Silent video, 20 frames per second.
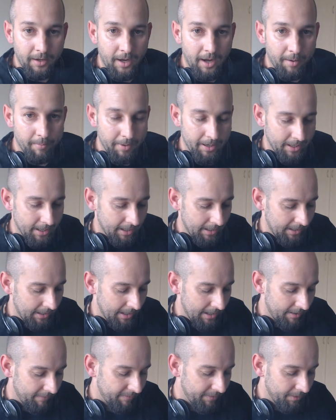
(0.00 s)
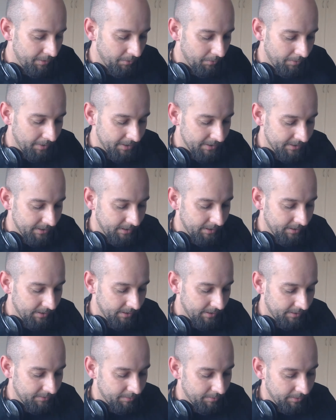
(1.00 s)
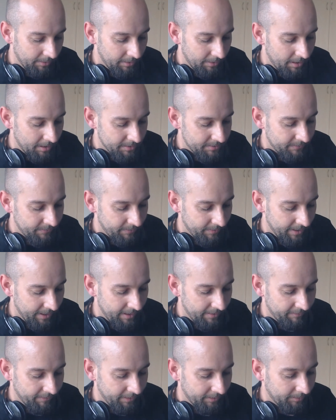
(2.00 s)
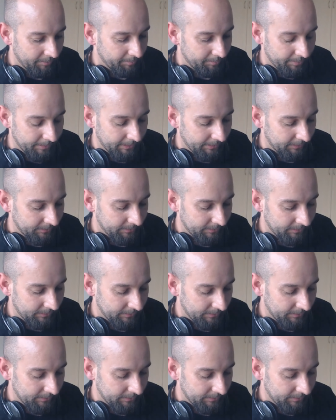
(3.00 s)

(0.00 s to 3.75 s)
I mean, I love the noisy, it will last forever, but